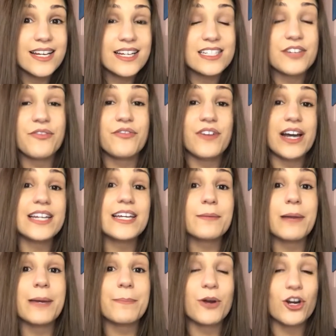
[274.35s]
to finding
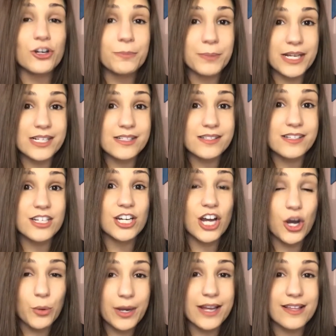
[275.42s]
my purpose,
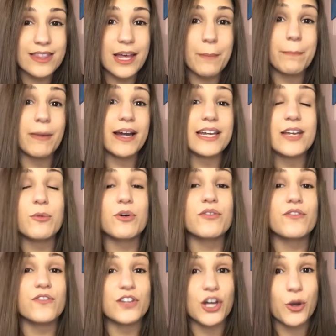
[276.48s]
knowing that money will
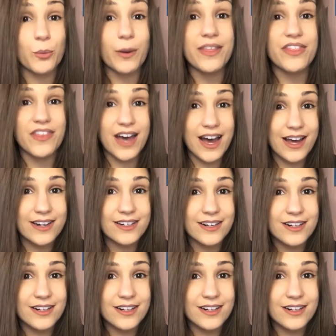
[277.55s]
flow with that.